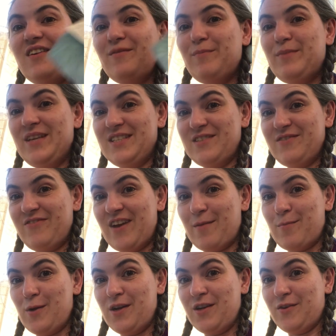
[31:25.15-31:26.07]
piece of
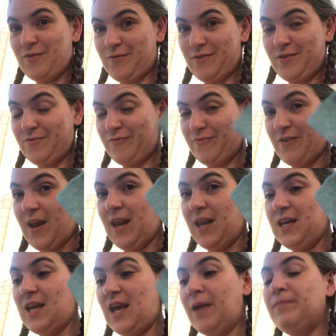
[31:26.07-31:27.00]
fabric, Rainy
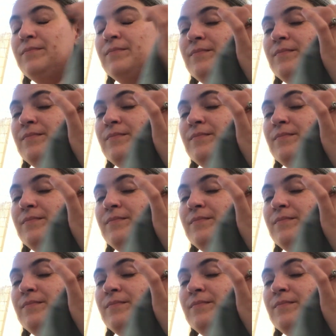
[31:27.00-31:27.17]
Day,